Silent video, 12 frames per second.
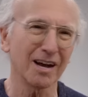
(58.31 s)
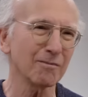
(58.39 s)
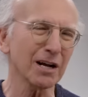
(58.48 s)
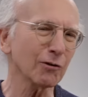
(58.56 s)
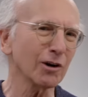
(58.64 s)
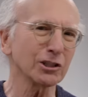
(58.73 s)

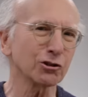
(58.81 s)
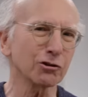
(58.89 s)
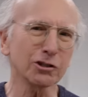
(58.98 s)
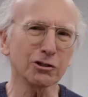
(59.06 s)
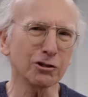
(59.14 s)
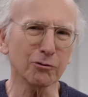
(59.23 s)
I'm not quite
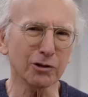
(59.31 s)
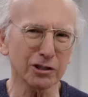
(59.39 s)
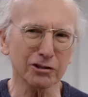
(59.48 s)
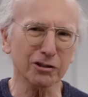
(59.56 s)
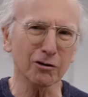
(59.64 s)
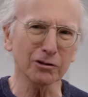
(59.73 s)
sure you know
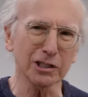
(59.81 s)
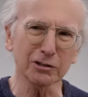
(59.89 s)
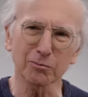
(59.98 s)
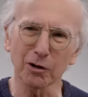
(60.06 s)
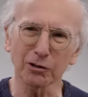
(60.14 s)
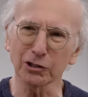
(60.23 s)
what a scone
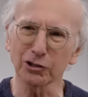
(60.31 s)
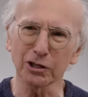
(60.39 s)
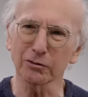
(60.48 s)
is, Mocha